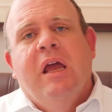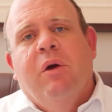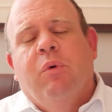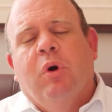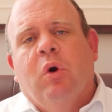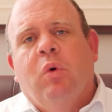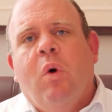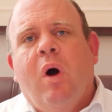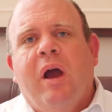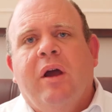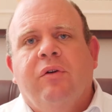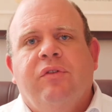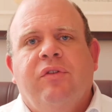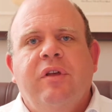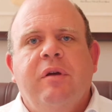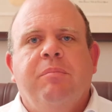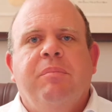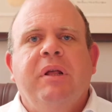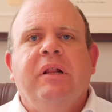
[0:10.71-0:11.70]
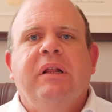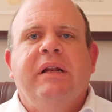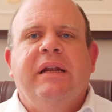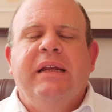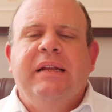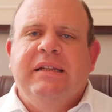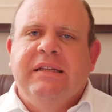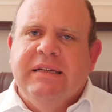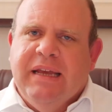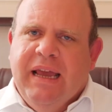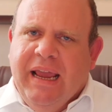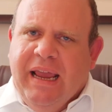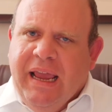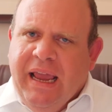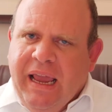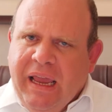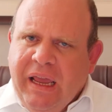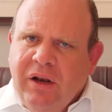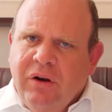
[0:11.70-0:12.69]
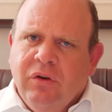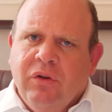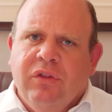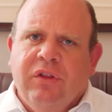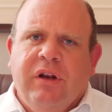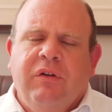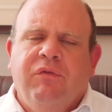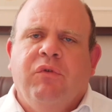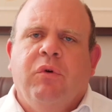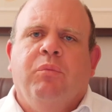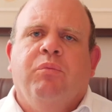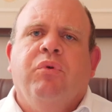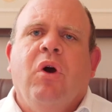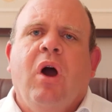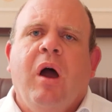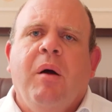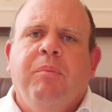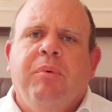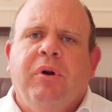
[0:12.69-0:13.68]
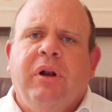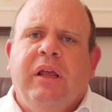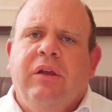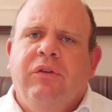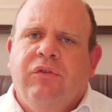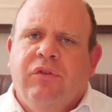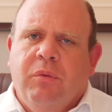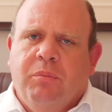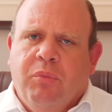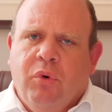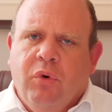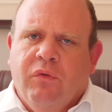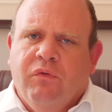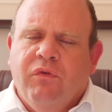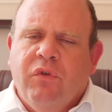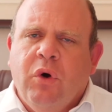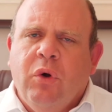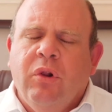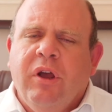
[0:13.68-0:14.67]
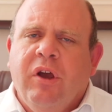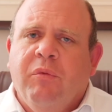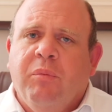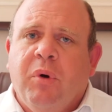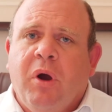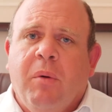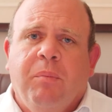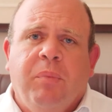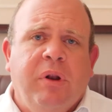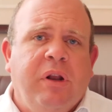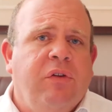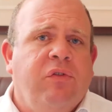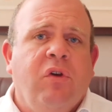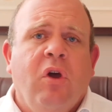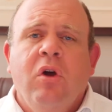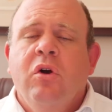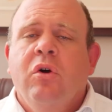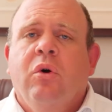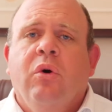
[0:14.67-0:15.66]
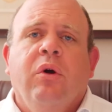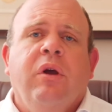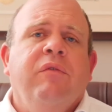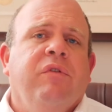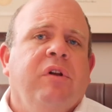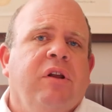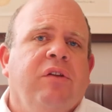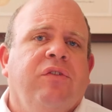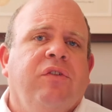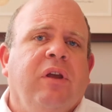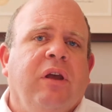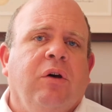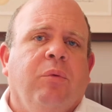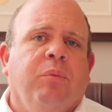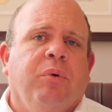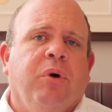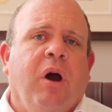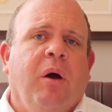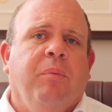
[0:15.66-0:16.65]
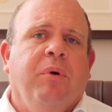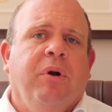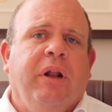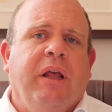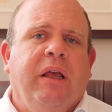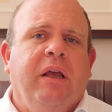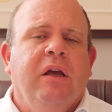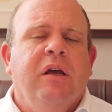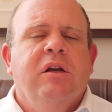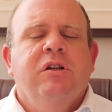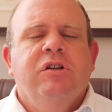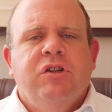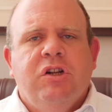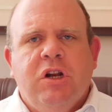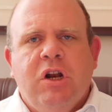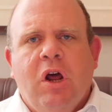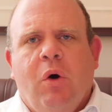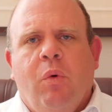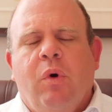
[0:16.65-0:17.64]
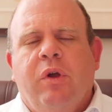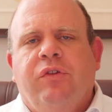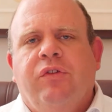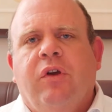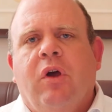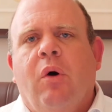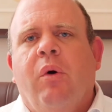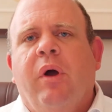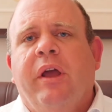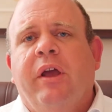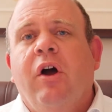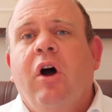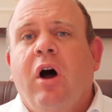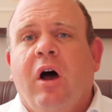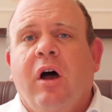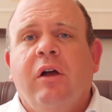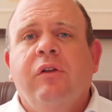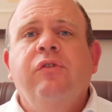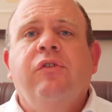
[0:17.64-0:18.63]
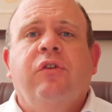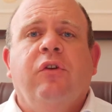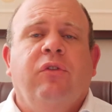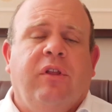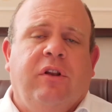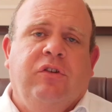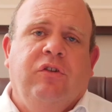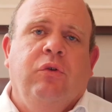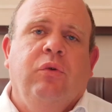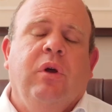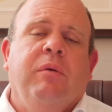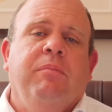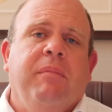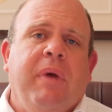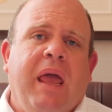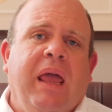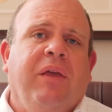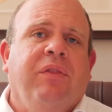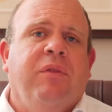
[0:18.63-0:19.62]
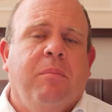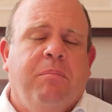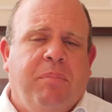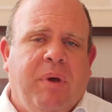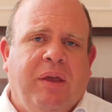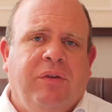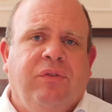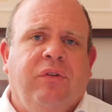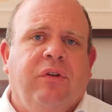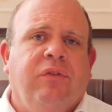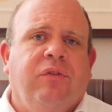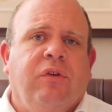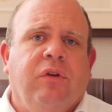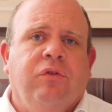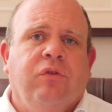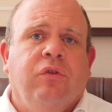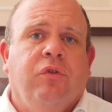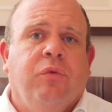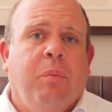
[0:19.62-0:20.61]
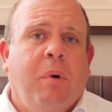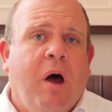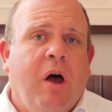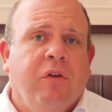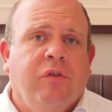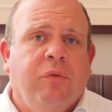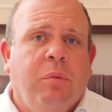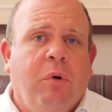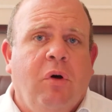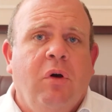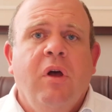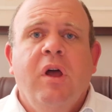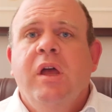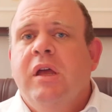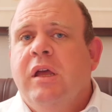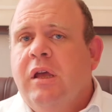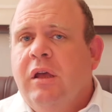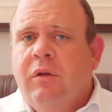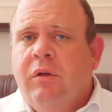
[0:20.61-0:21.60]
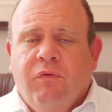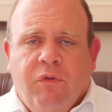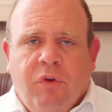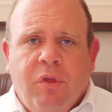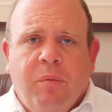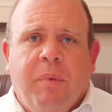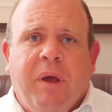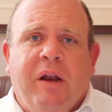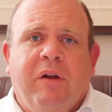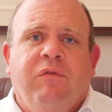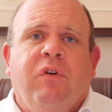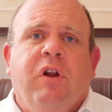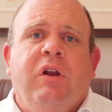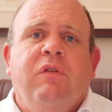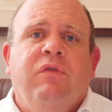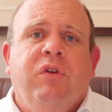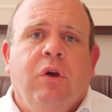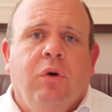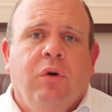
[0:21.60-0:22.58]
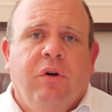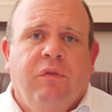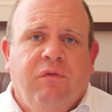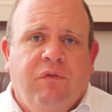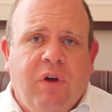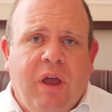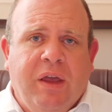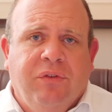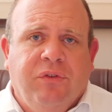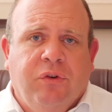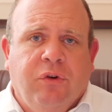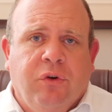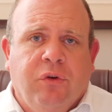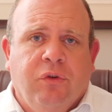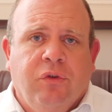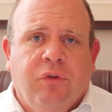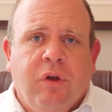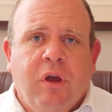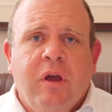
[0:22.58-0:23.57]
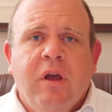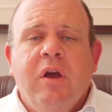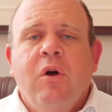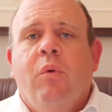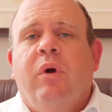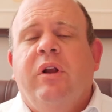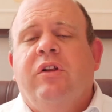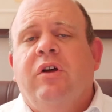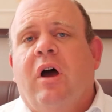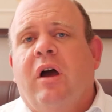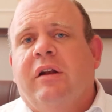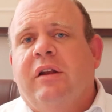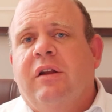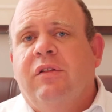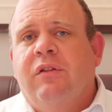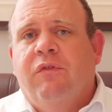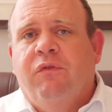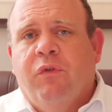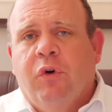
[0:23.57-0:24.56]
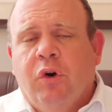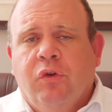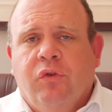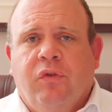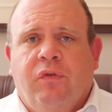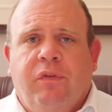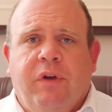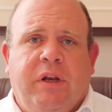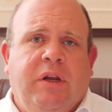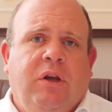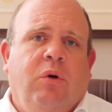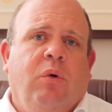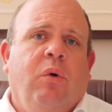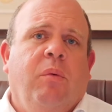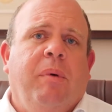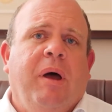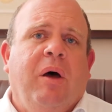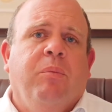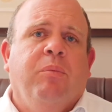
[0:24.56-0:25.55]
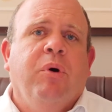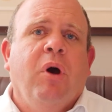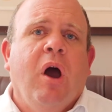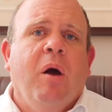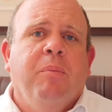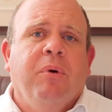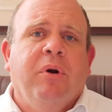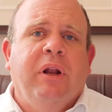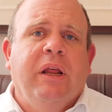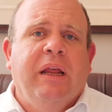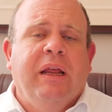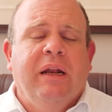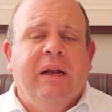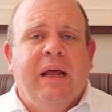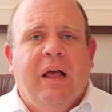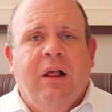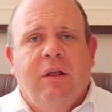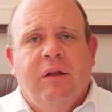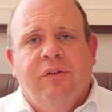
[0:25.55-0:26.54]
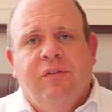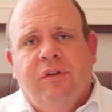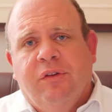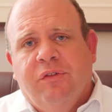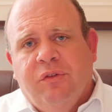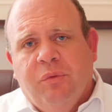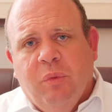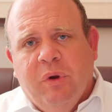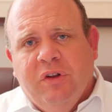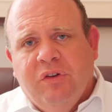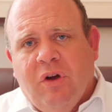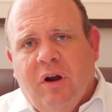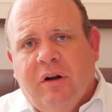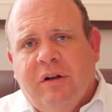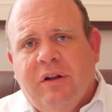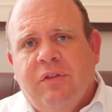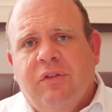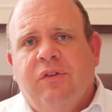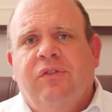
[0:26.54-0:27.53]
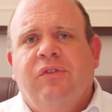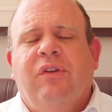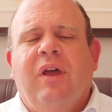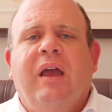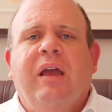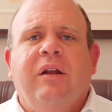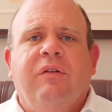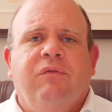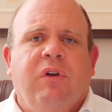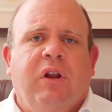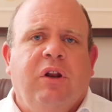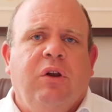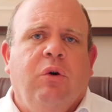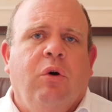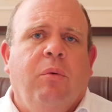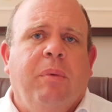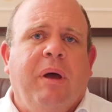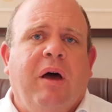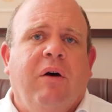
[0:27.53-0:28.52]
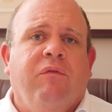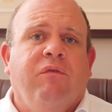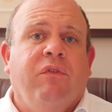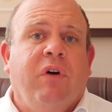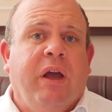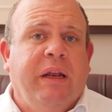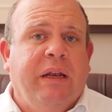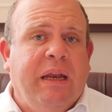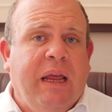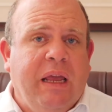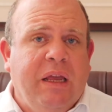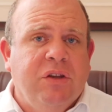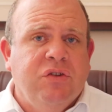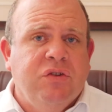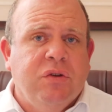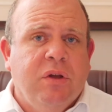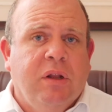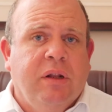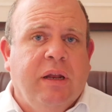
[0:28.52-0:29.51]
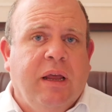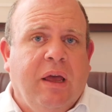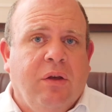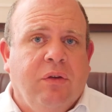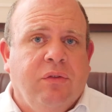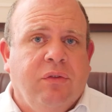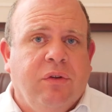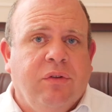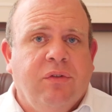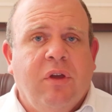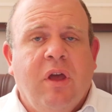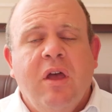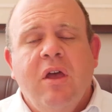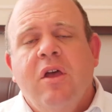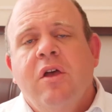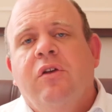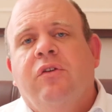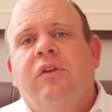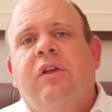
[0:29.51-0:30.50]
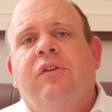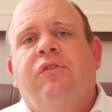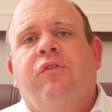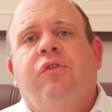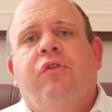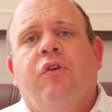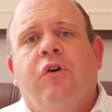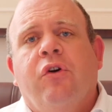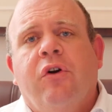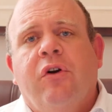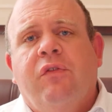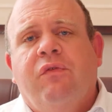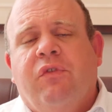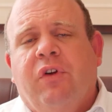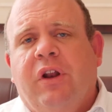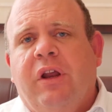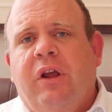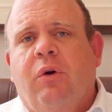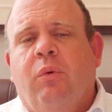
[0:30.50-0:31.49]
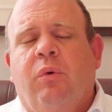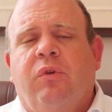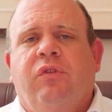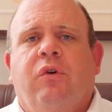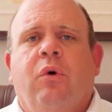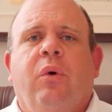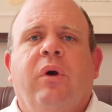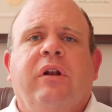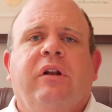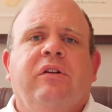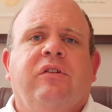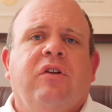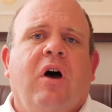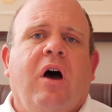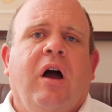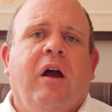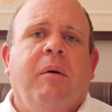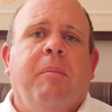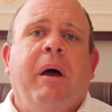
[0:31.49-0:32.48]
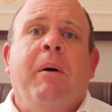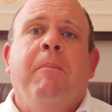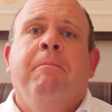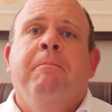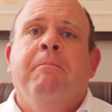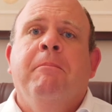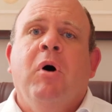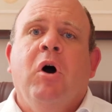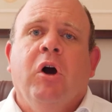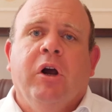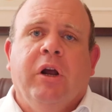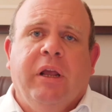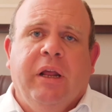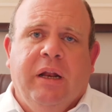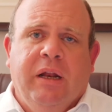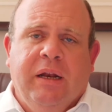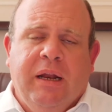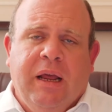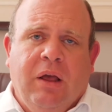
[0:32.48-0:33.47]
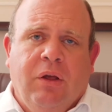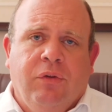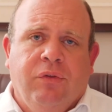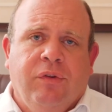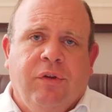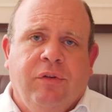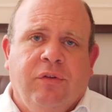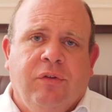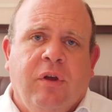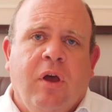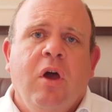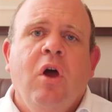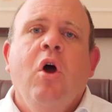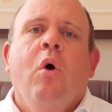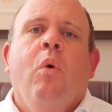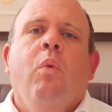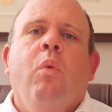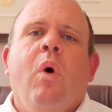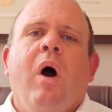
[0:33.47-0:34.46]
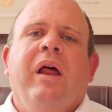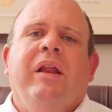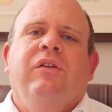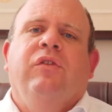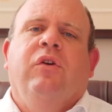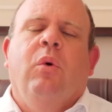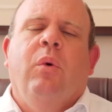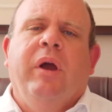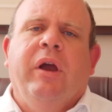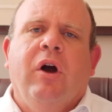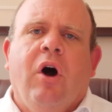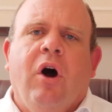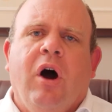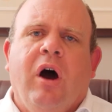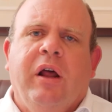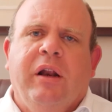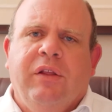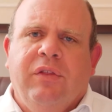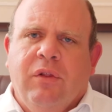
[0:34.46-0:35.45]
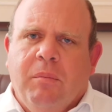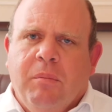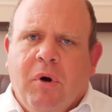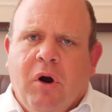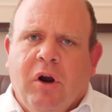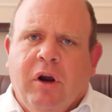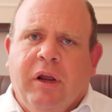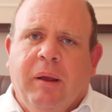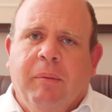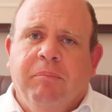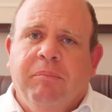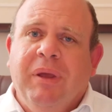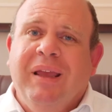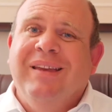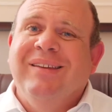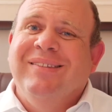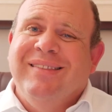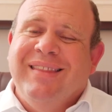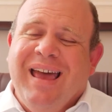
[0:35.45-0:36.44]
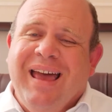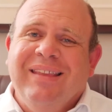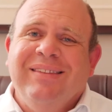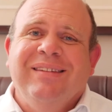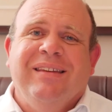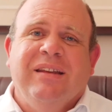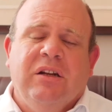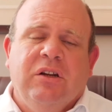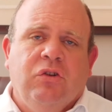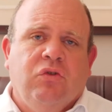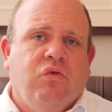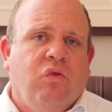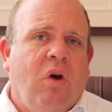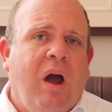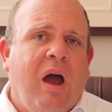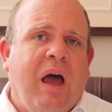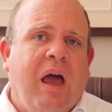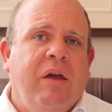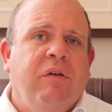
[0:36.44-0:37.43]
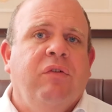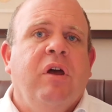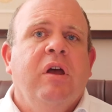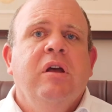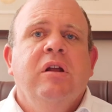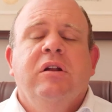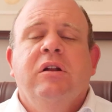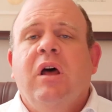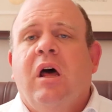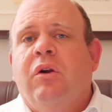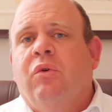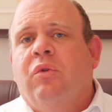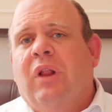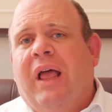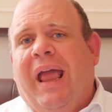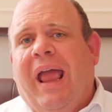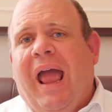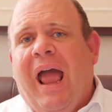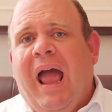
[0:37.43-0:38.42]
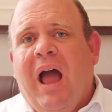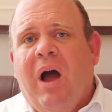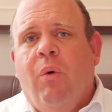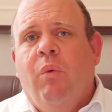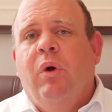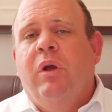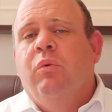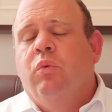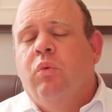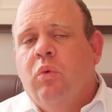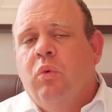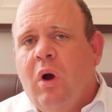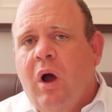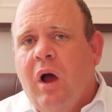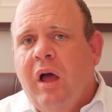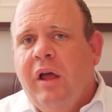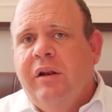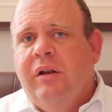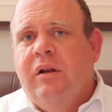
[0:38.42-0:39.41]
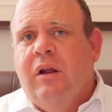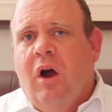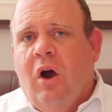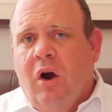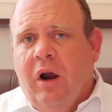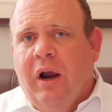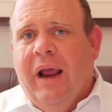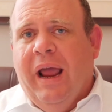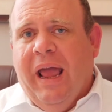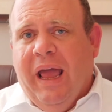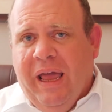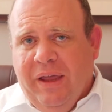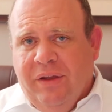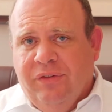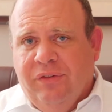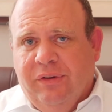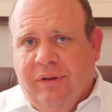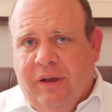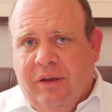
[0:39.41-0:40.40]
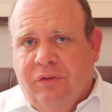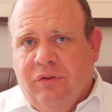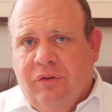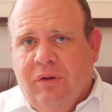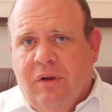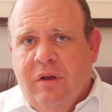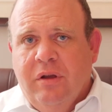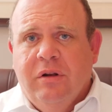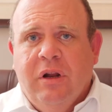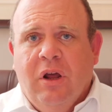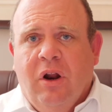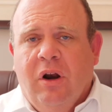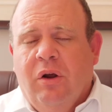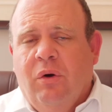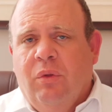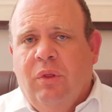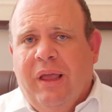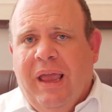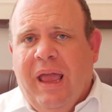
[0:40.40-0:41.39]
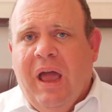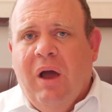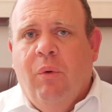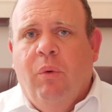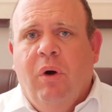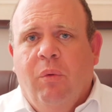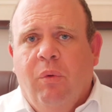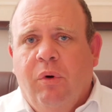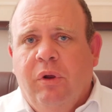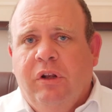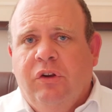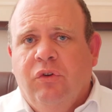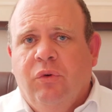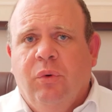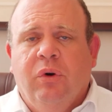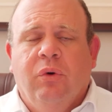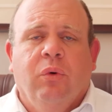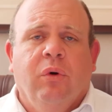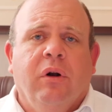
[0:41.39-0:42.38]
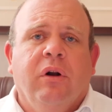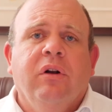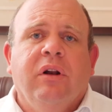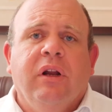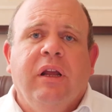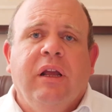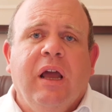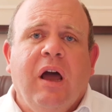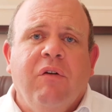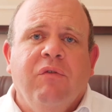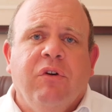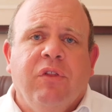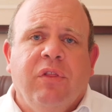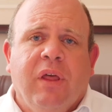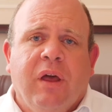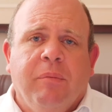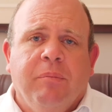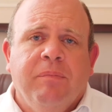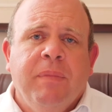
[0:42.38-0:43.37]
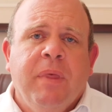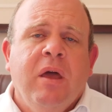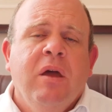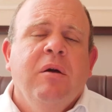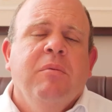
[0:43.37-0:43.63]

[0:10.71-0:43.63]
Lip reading: It requires the ability to handle the different properties, the portfolio of properties, or even a single property, to know what's going on so that you can make the best decisions possible for the benefit of your investors. We talked in the first video about property analysis, and we talked in the second video about financial analysis. So this third video was going to talk about market analysis. What is going on in the market? Because that's going to drive not only how we run our assets, not only what we do in order to govern them,